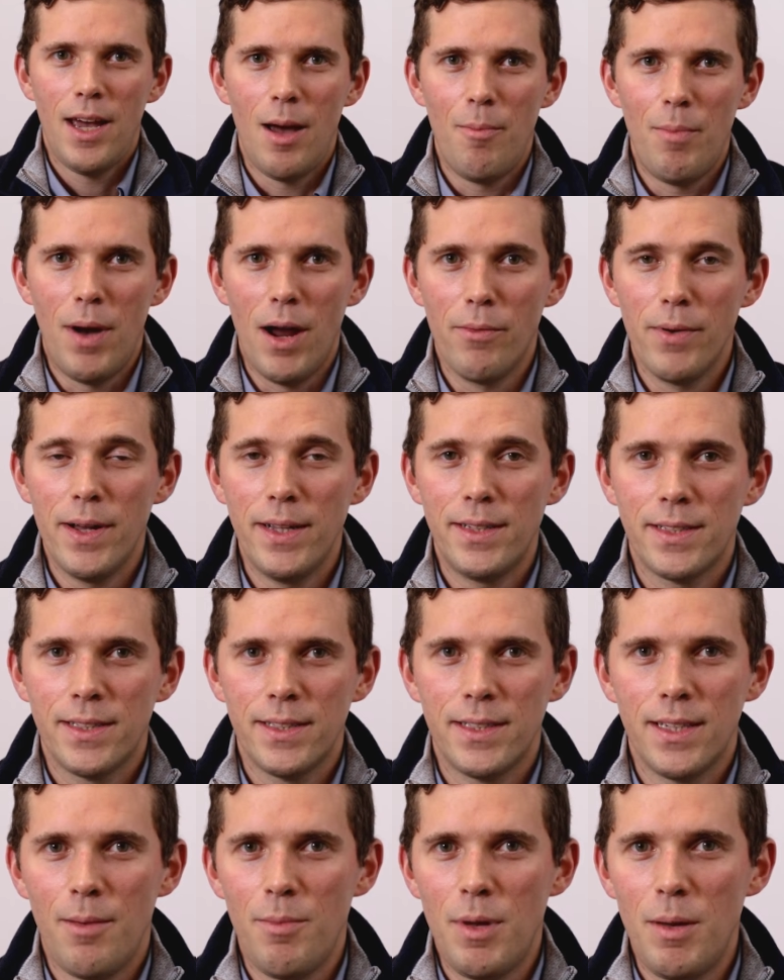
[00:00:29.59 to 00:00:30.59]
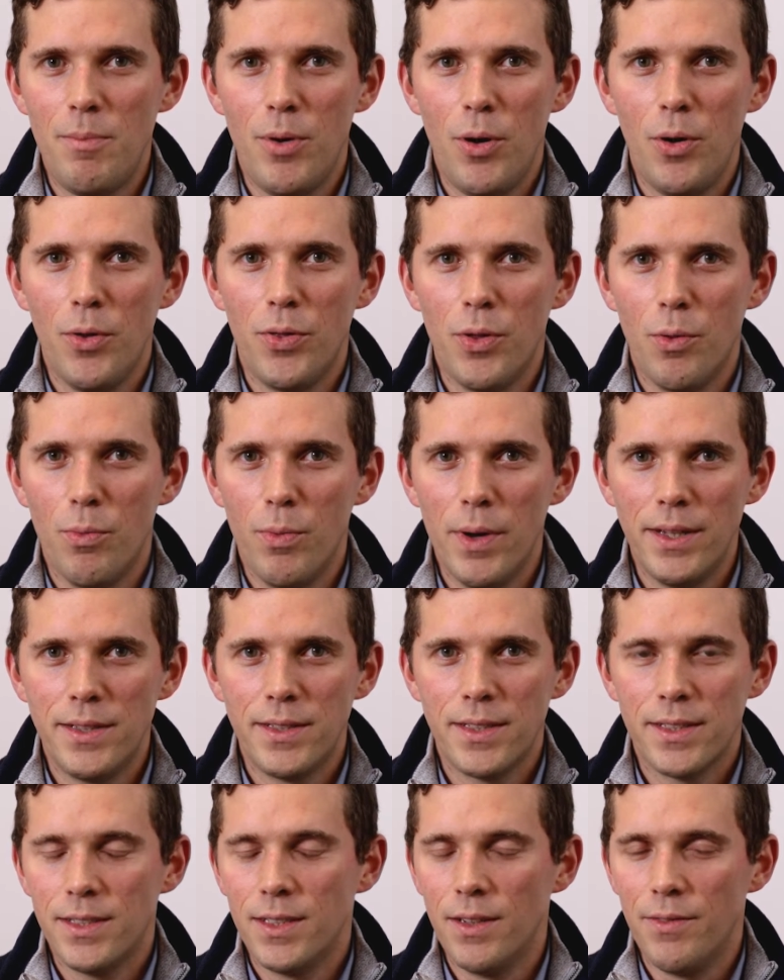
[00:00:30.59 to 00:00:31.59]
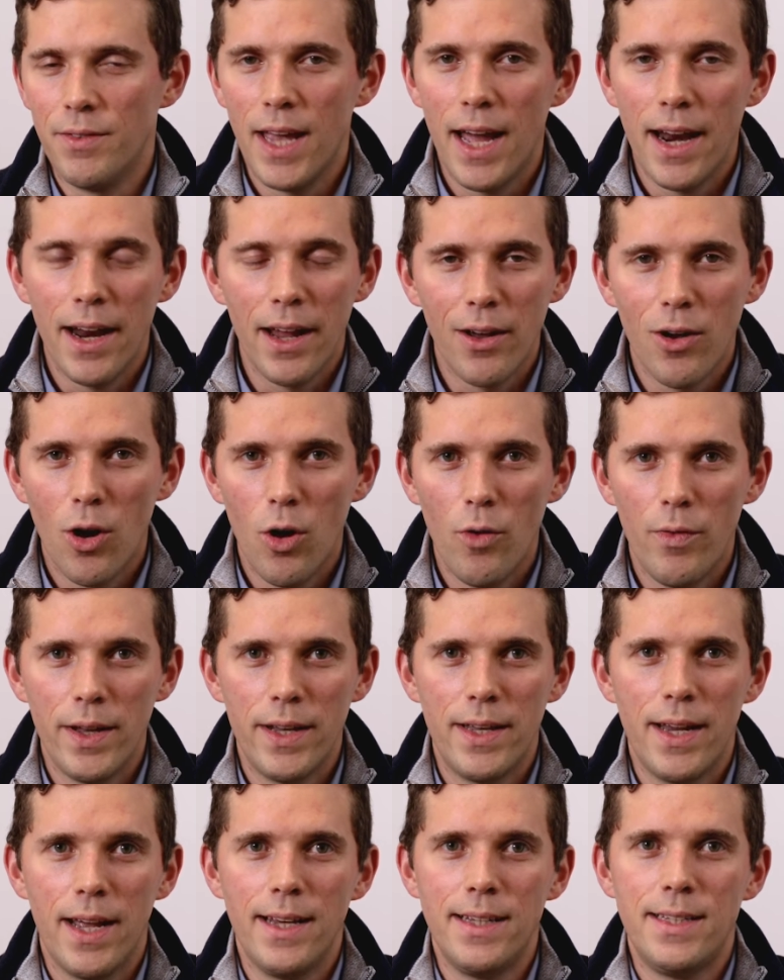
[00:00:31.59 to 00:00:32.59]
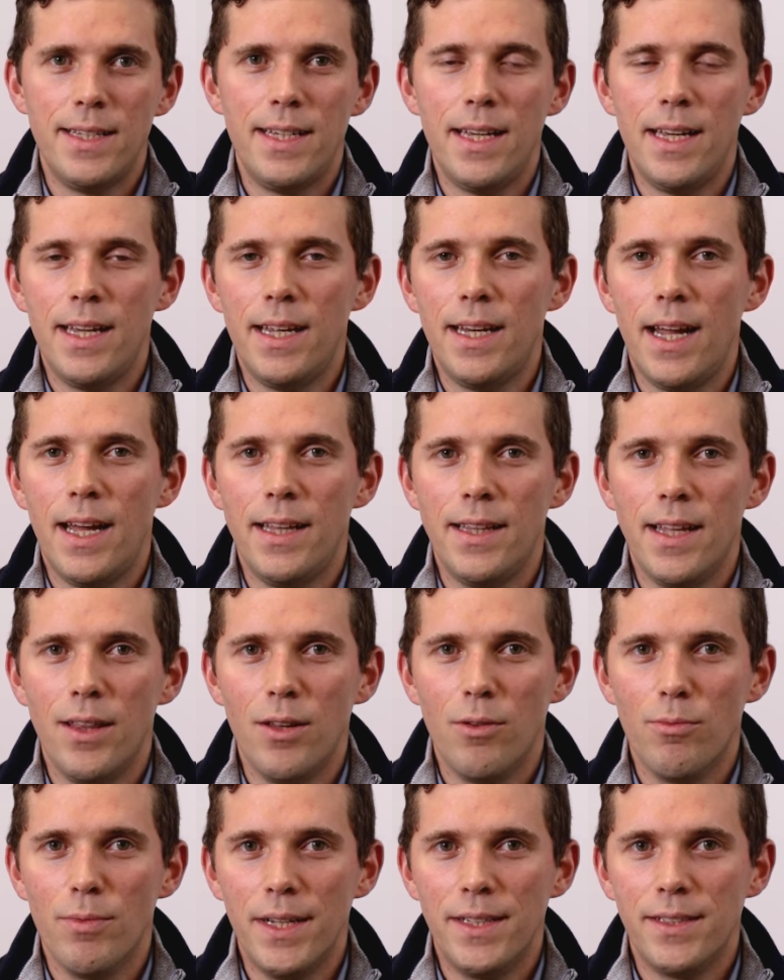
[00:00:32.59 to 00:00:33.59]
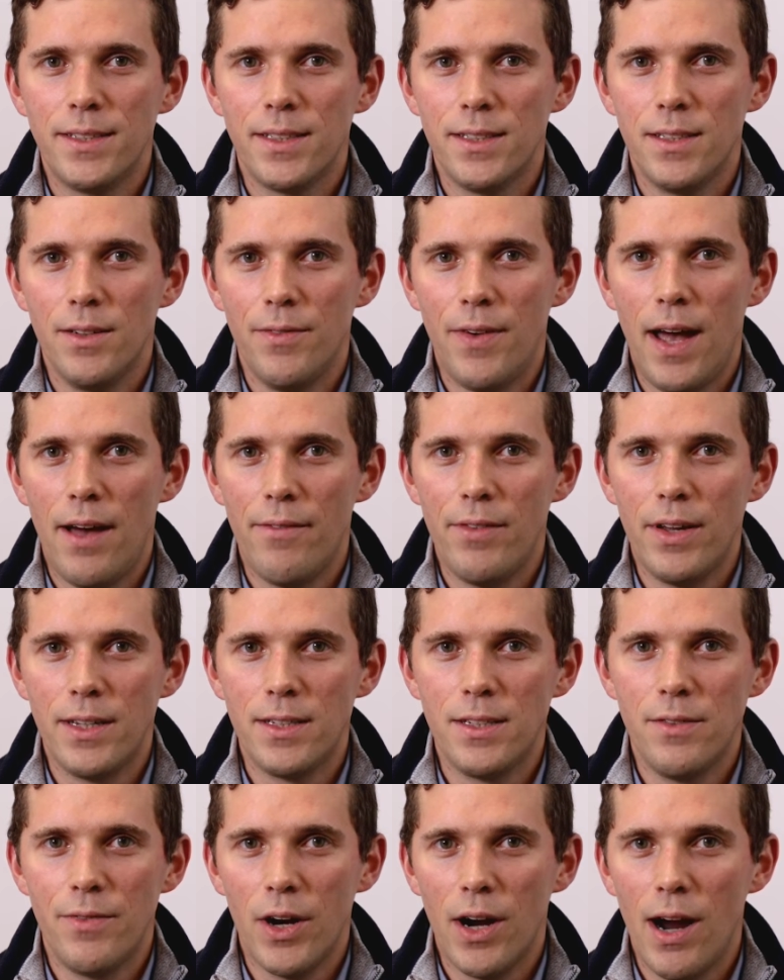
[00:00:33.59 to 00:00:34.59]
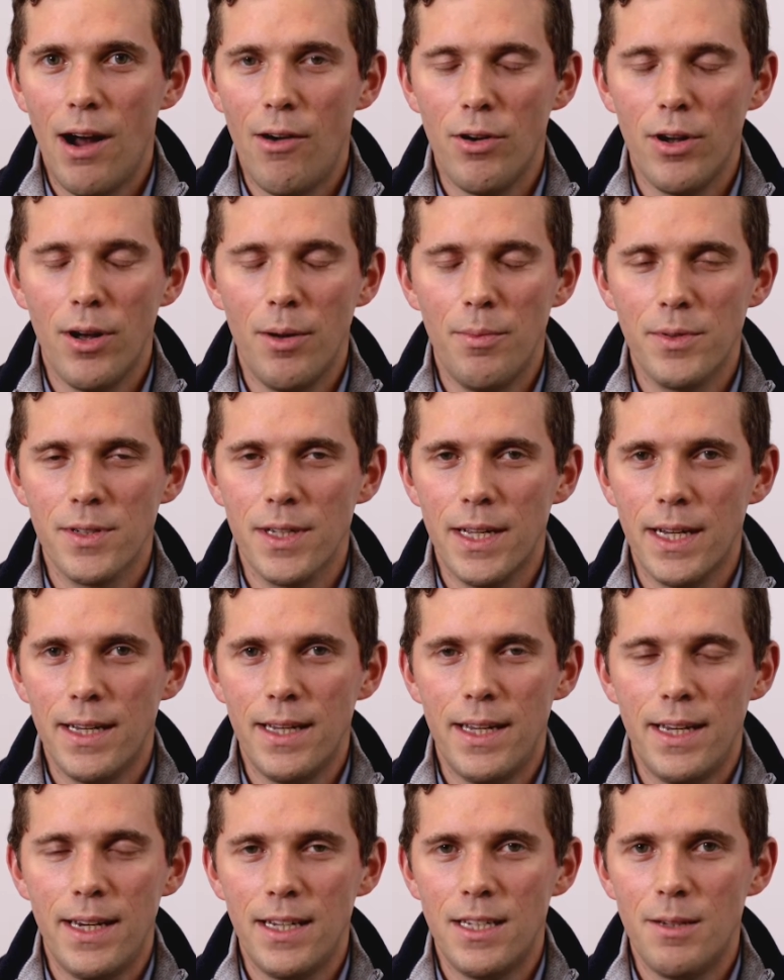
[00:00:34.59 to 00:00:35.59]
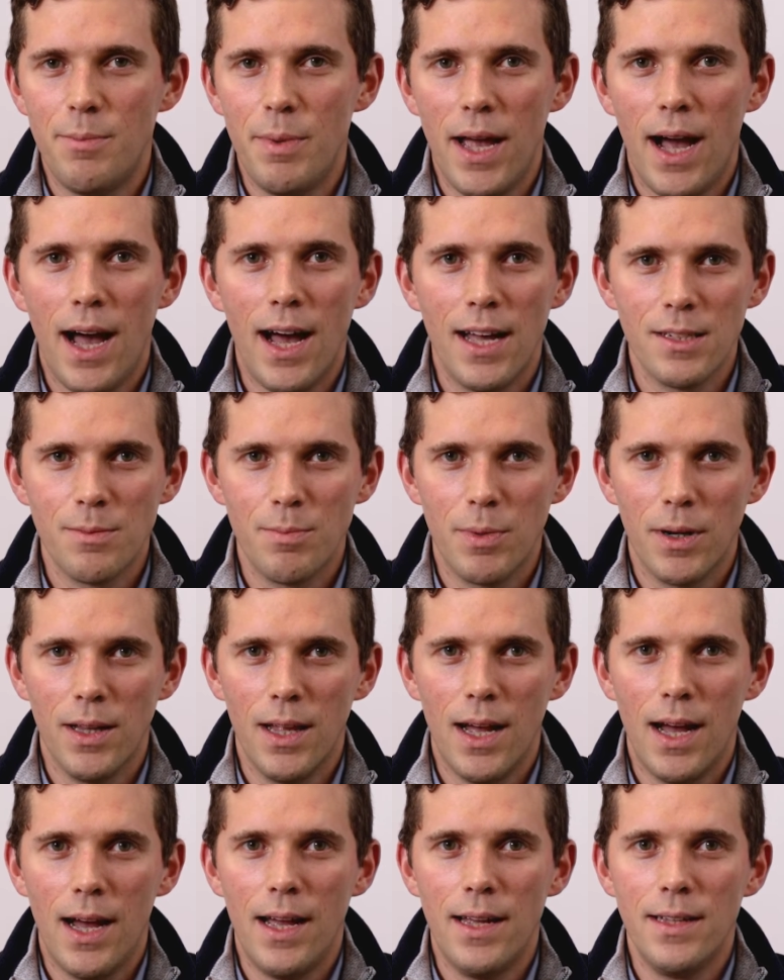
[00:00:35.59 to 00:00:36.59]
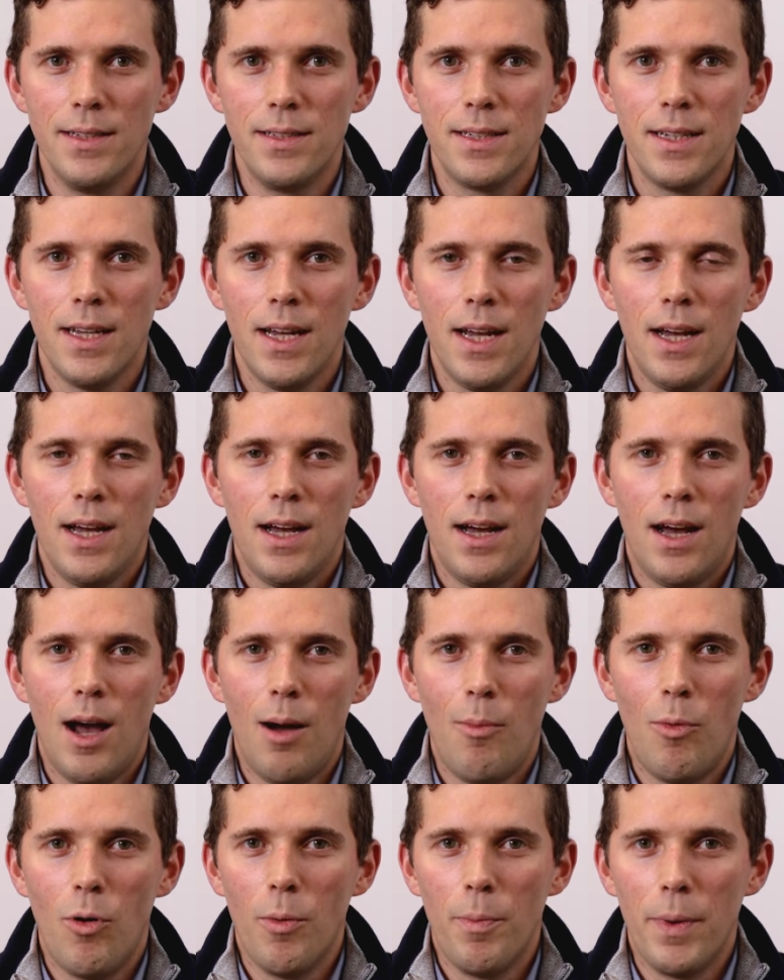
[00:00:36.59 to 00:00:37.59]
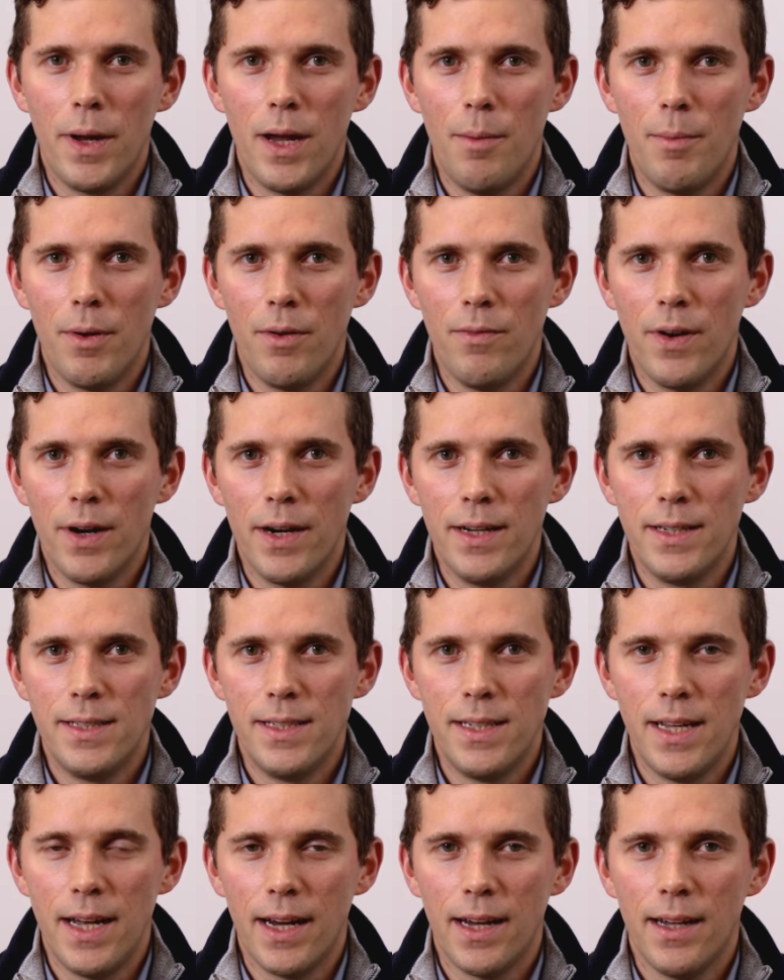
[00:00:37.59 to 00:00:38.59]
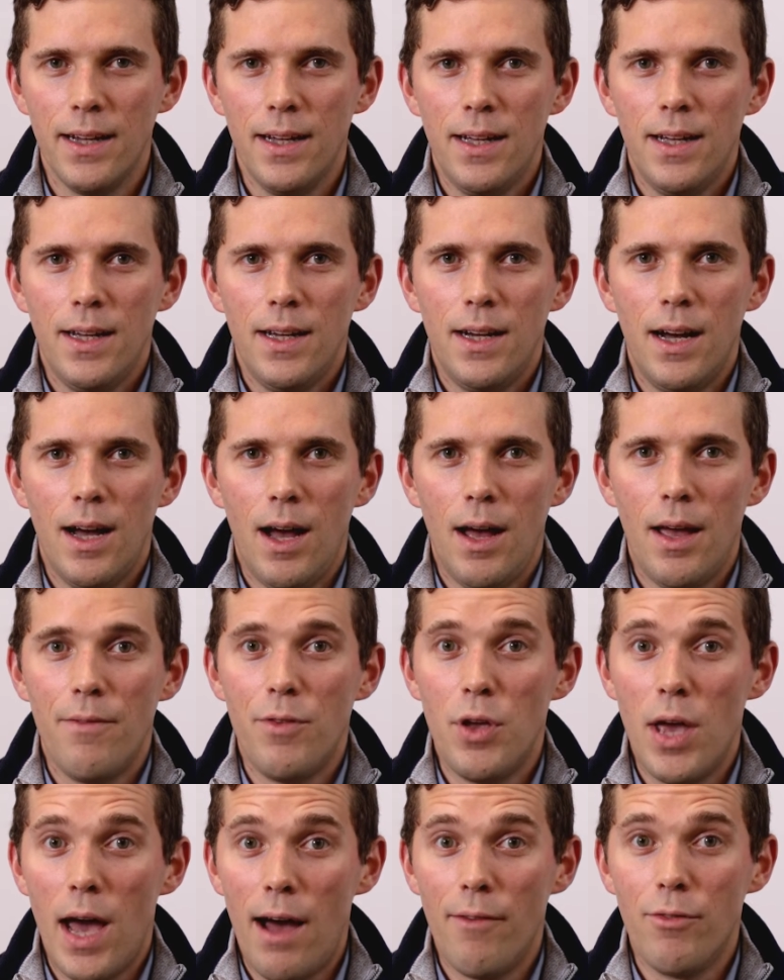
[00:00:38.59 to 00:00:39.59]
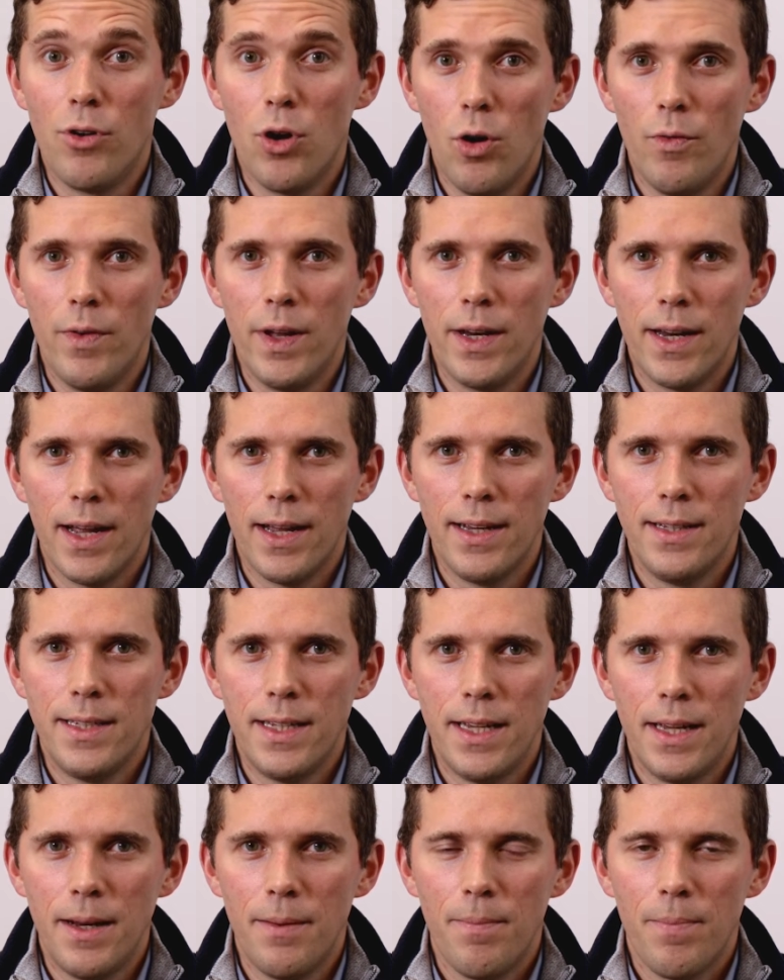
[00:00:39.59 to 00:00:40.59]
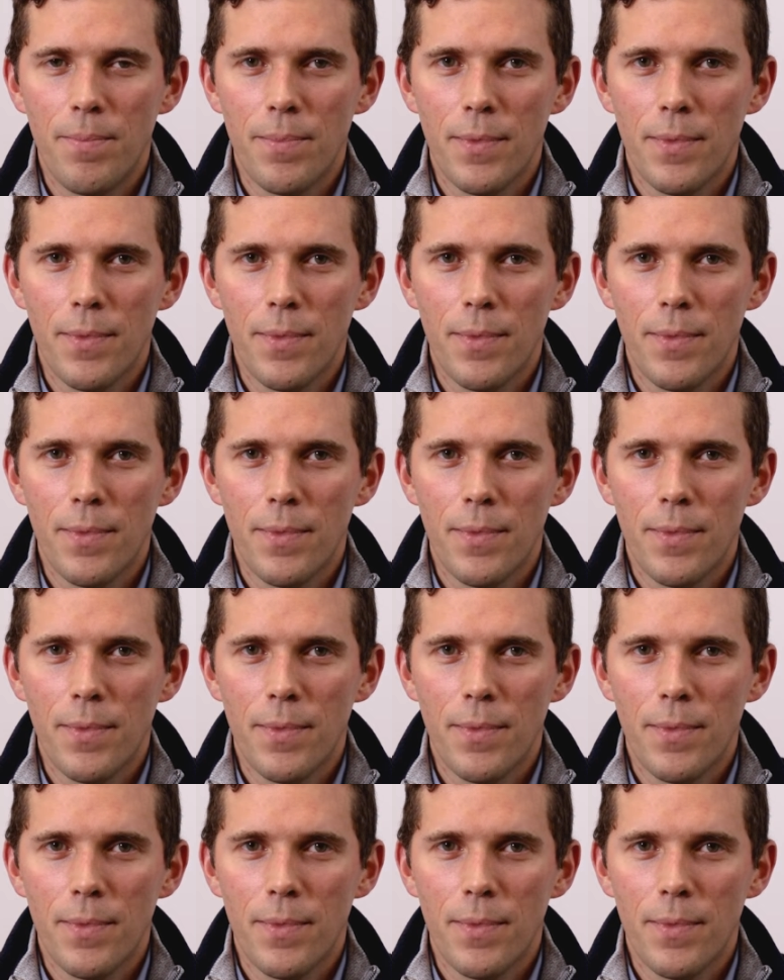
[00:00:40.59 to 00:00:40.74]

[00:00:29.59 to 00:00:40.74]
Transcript: And by risks, I mean both the risks of getting COVID 19 and then the risks of having severe outcomes like needing to be hospitalized um, or becoming very sick uh, if you have COVID-19.